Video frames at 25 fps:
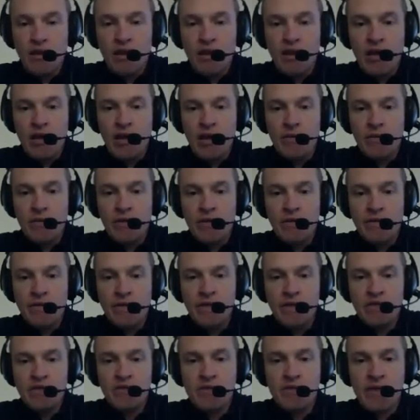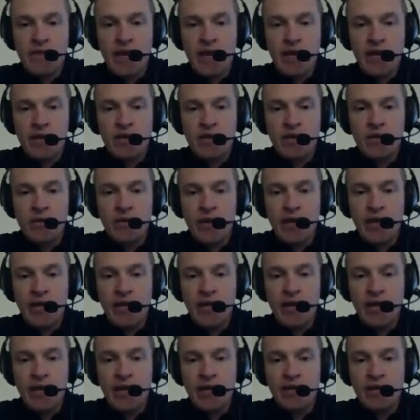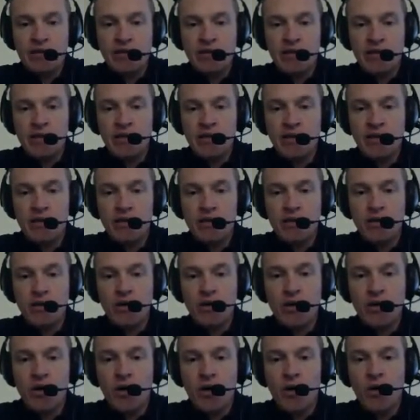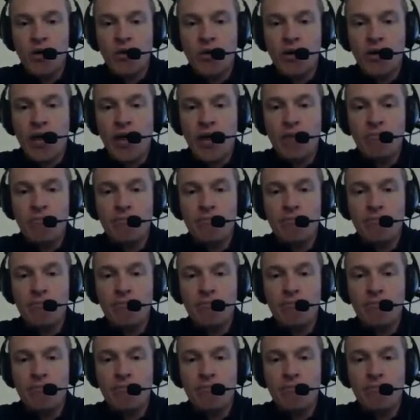And when you're finished with that, go ahead and click OK.